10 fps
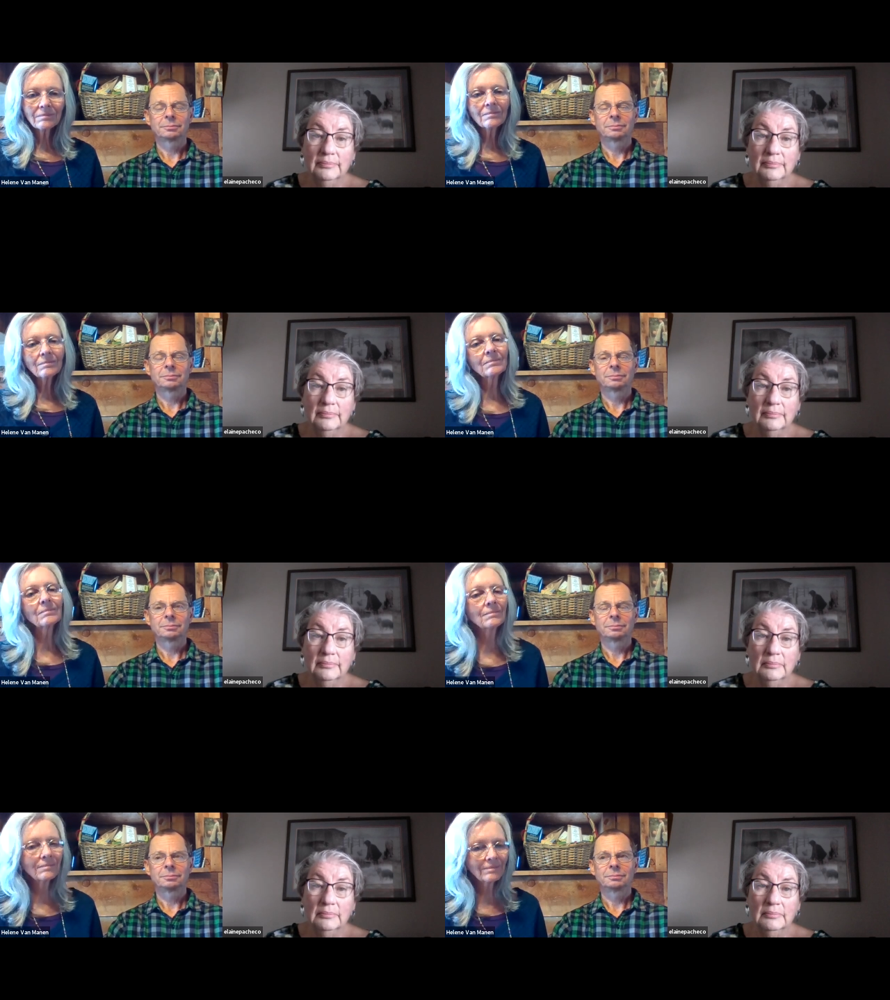Speaker 1: Mm.
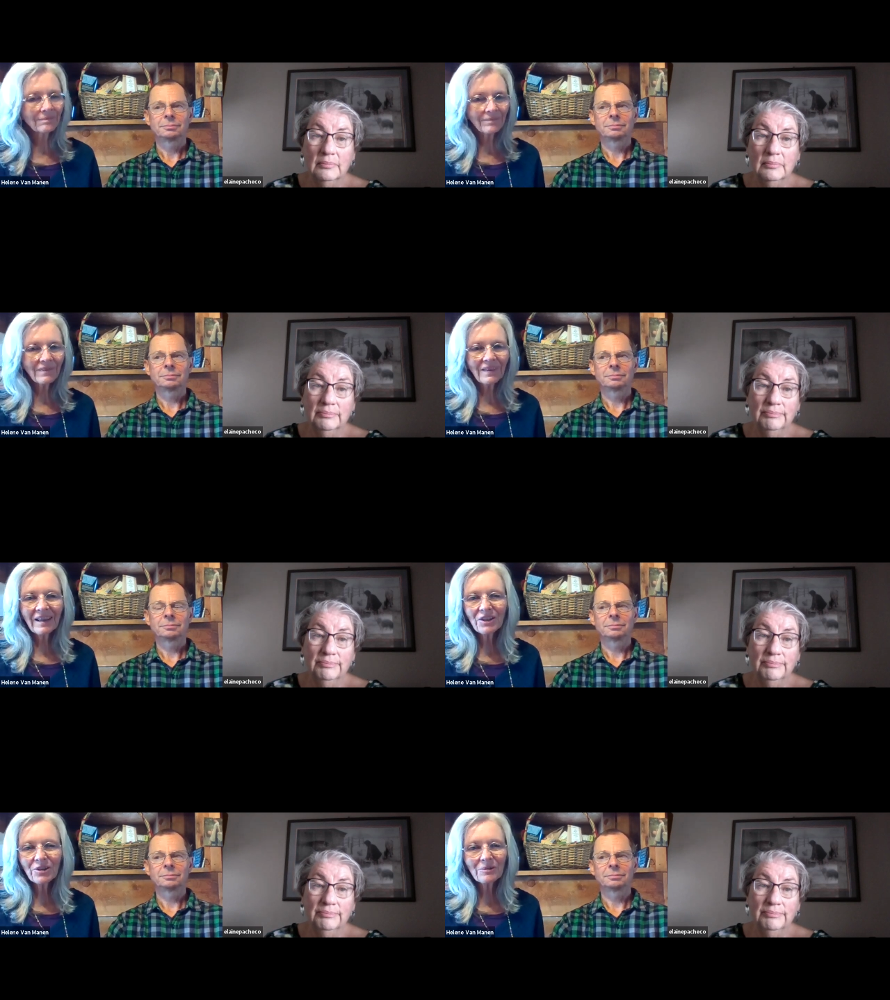mm.
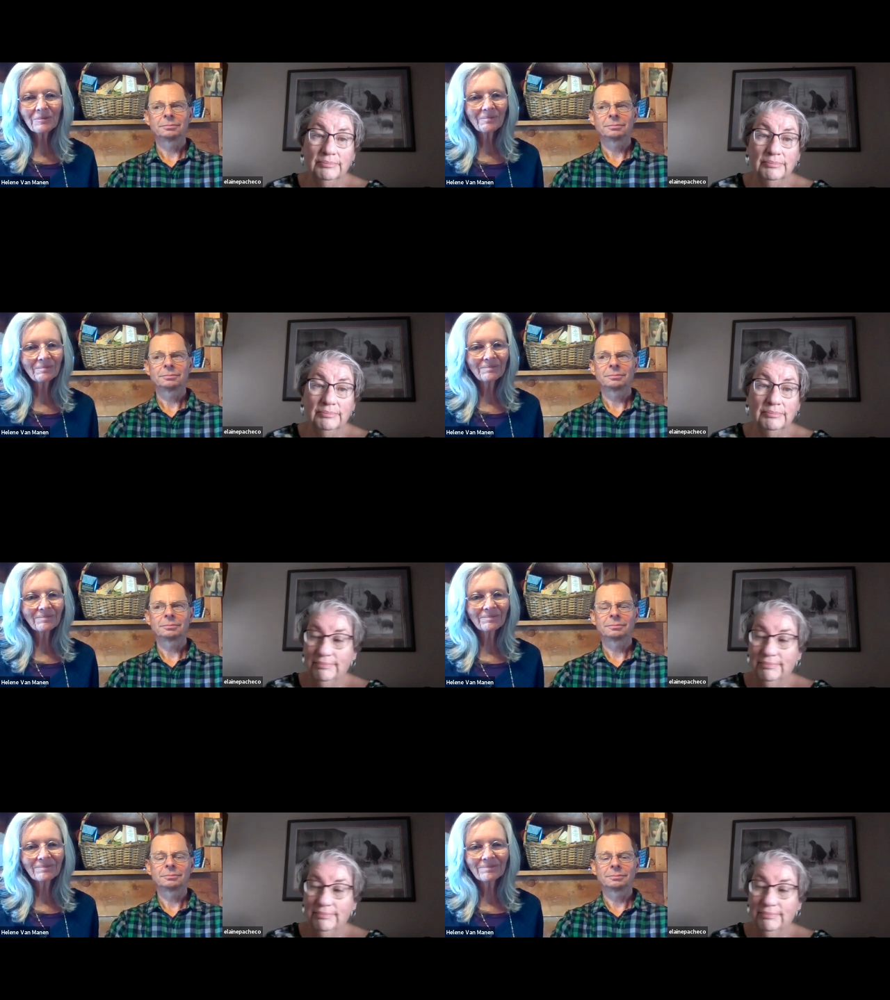Thank you.
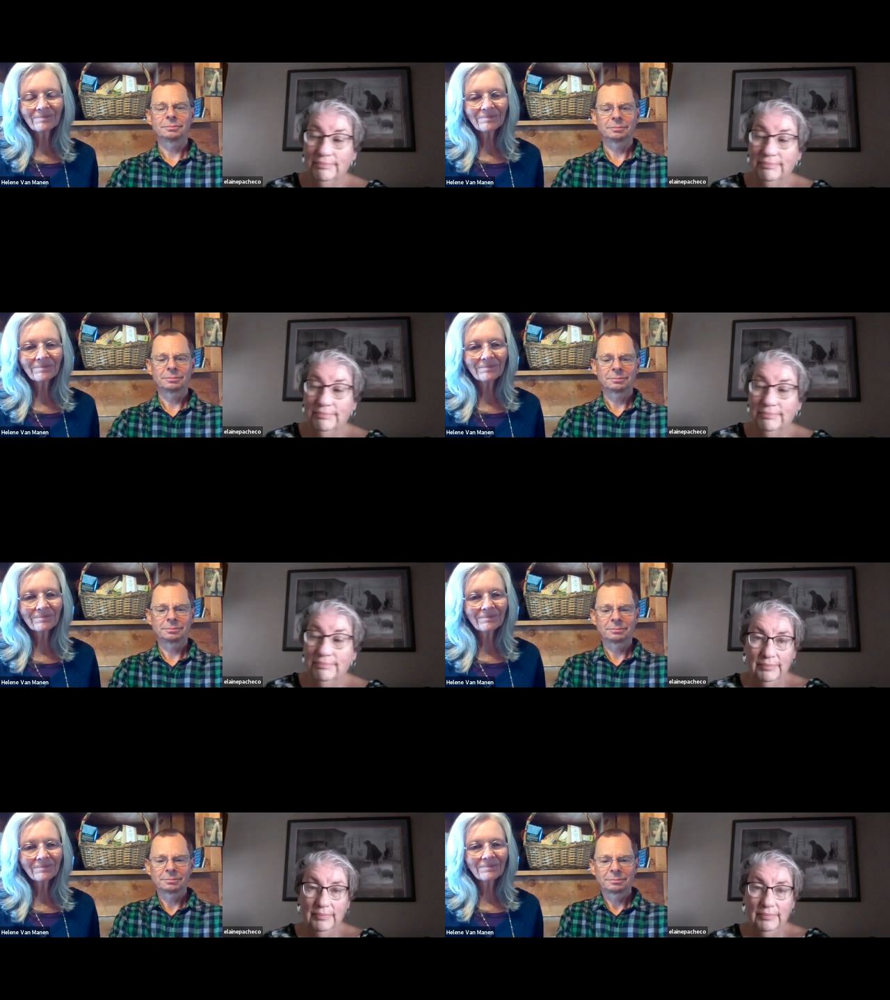Mm.
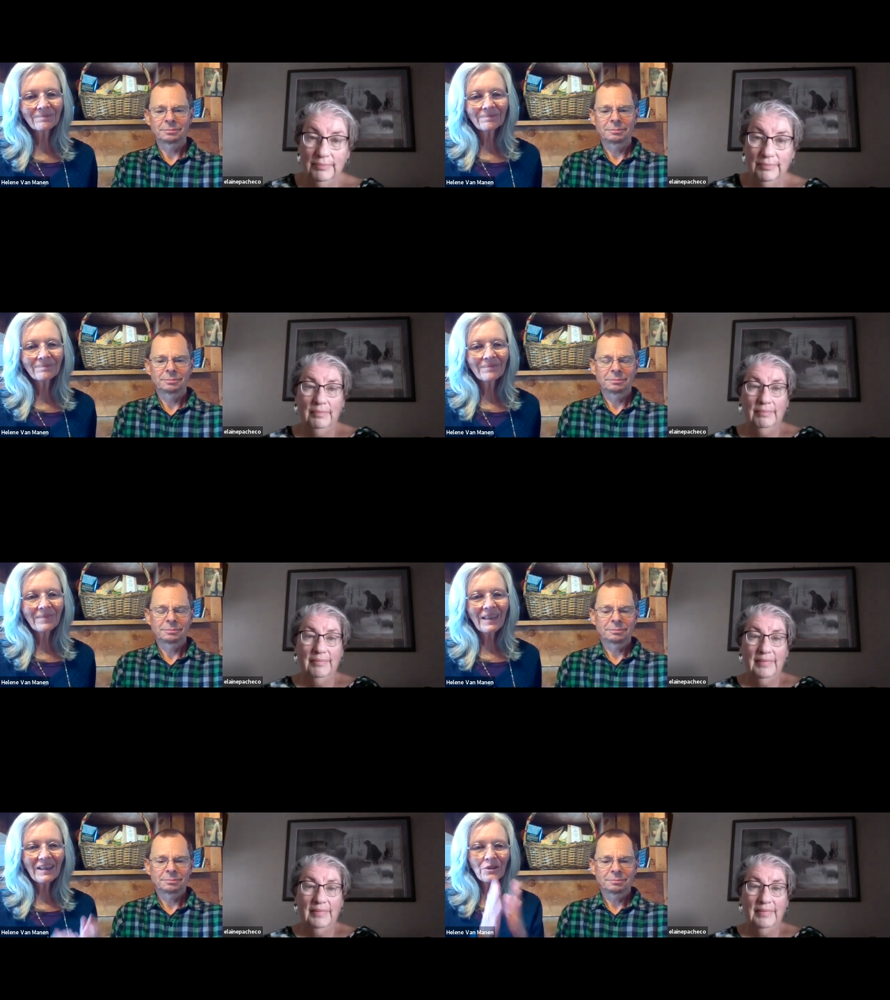
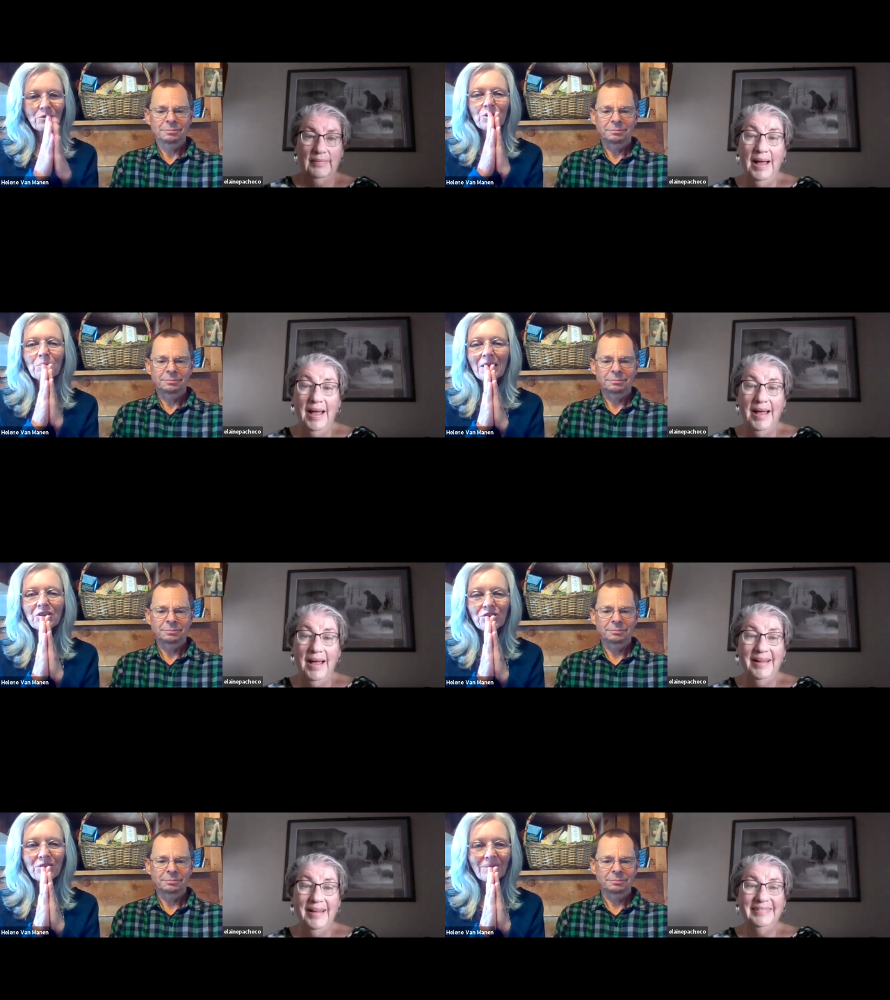Thank, you.
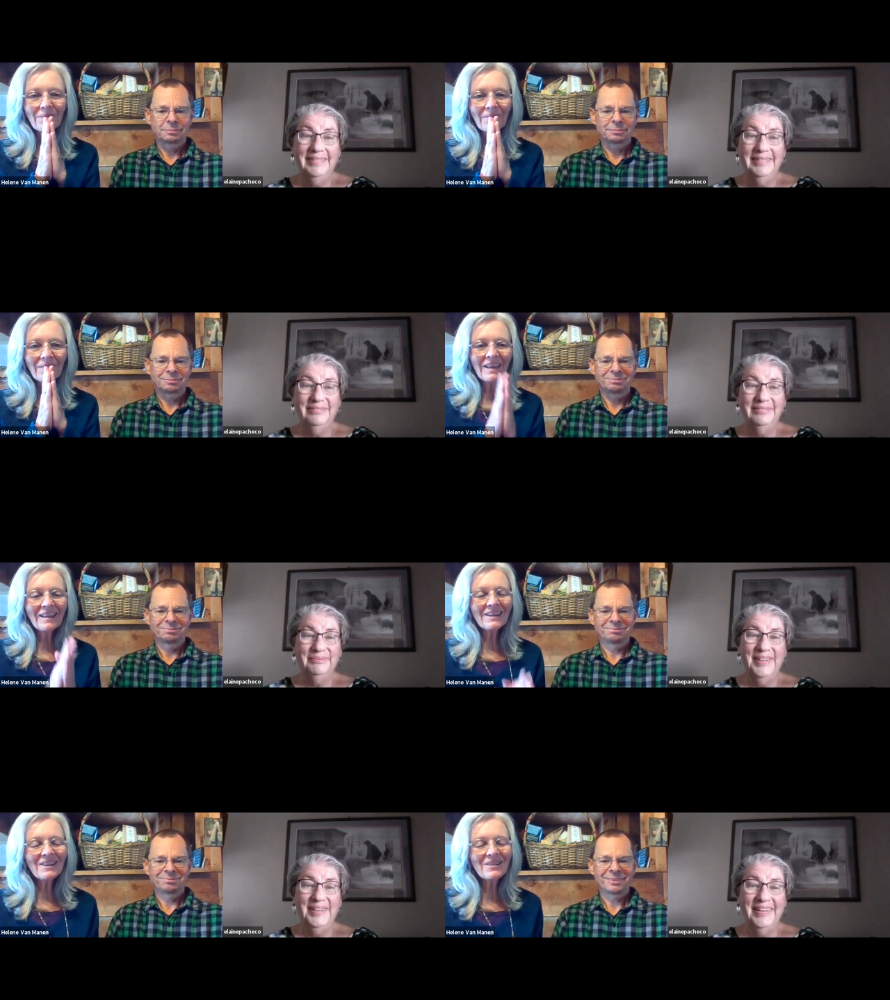
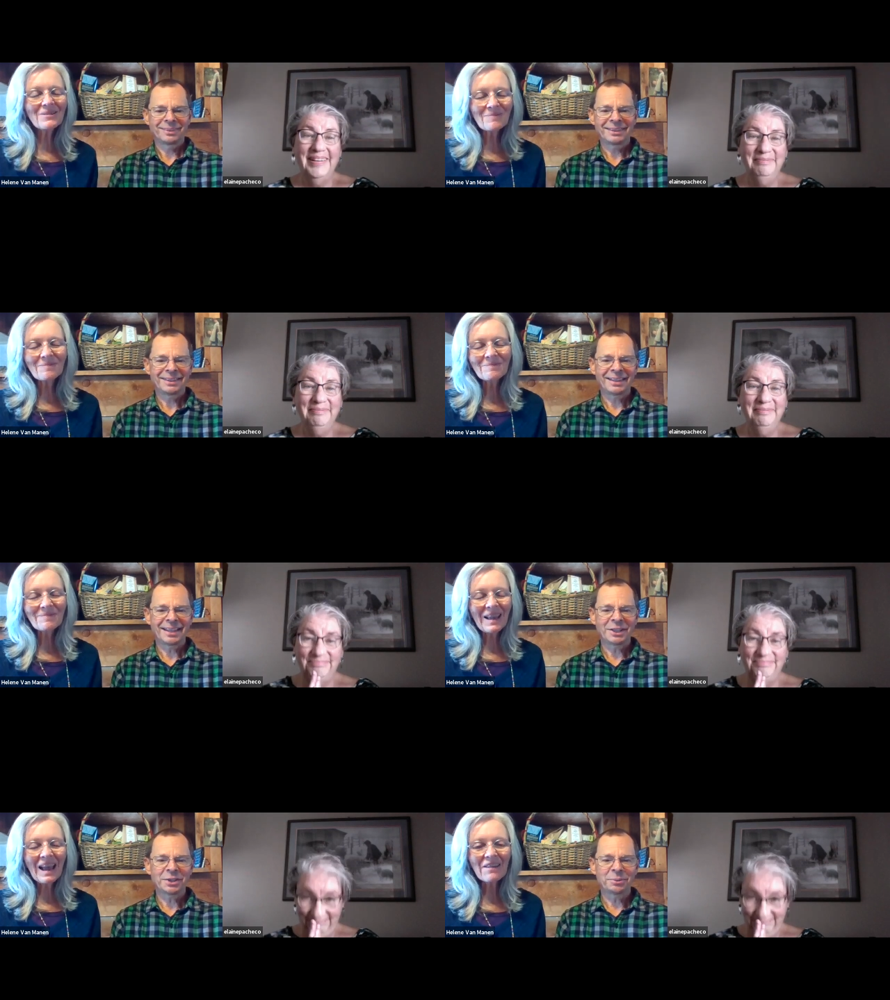Thank you.
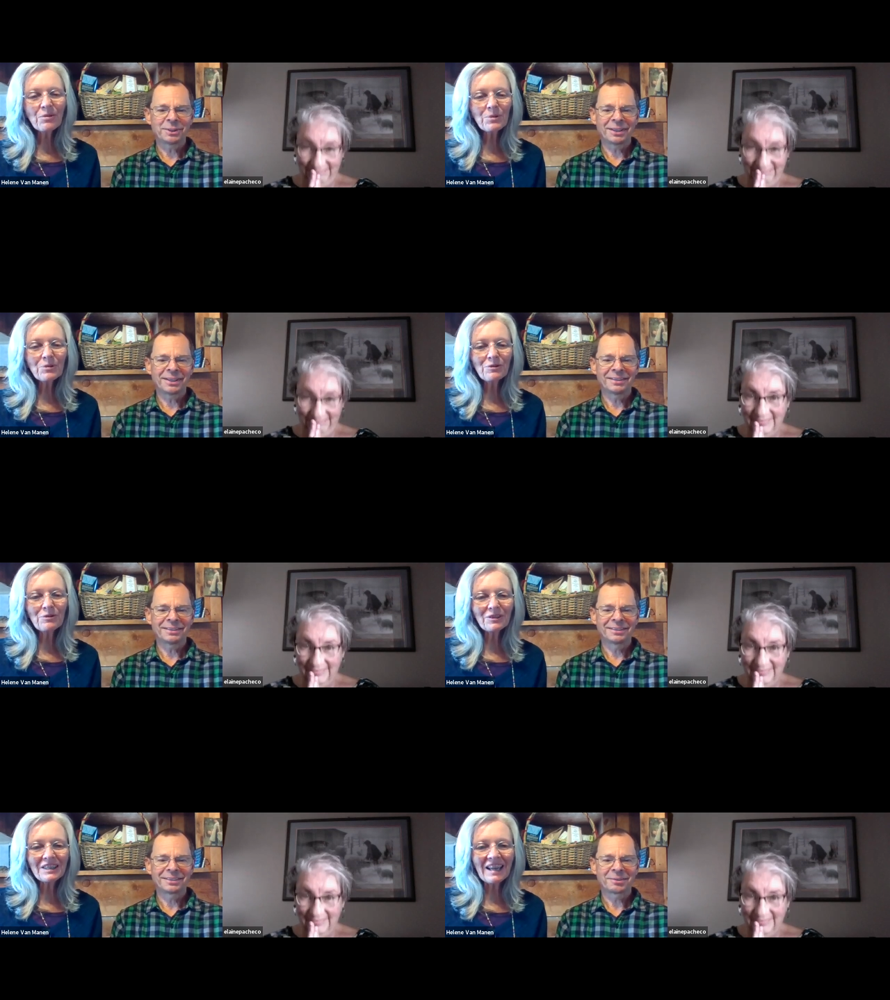Thank you. Have a
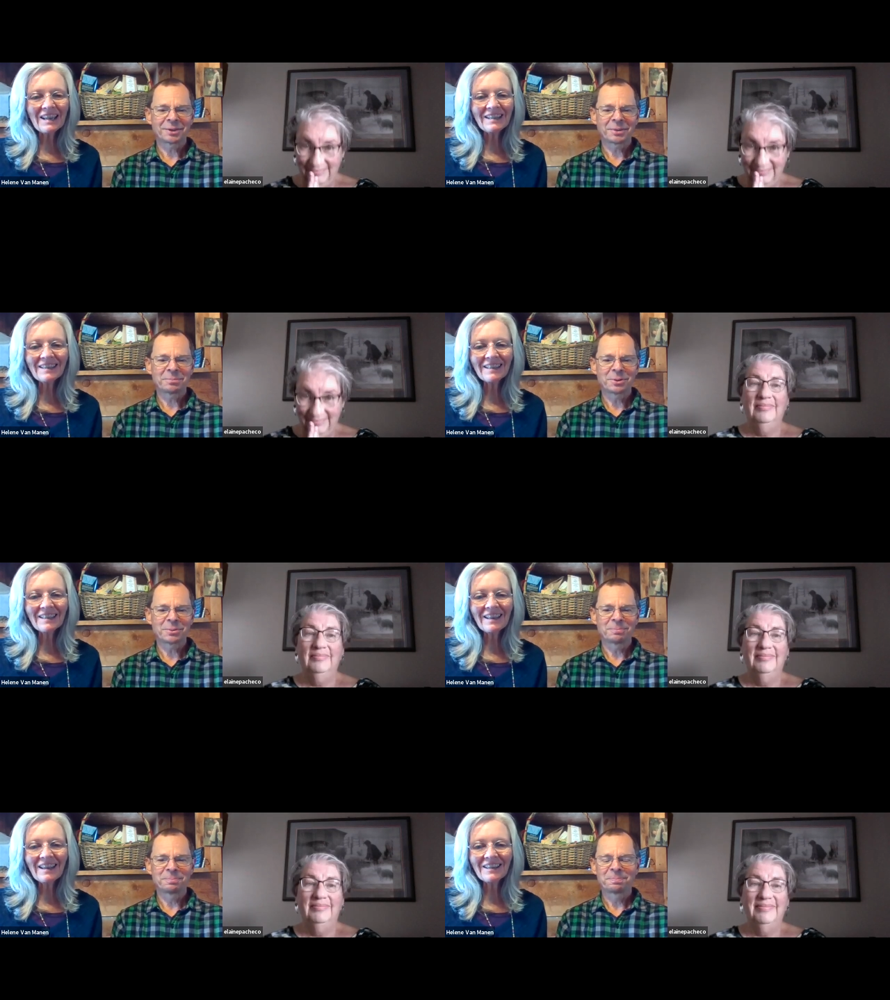beautiful day.
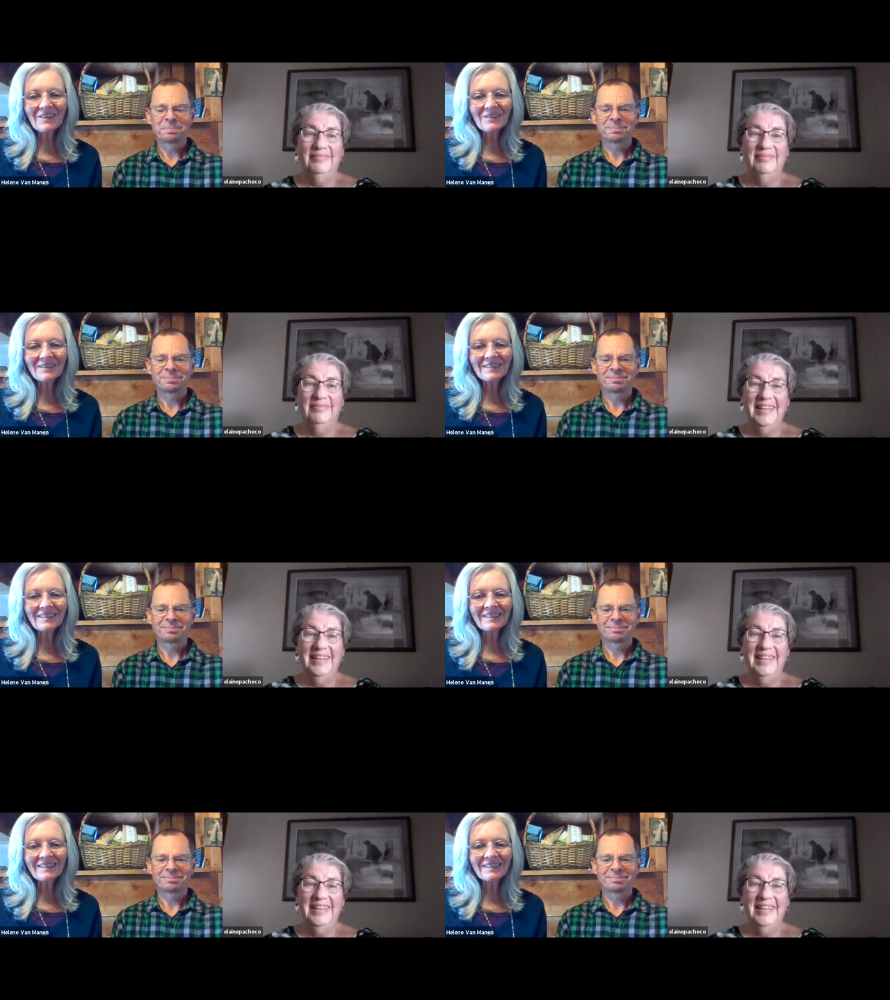Thank you.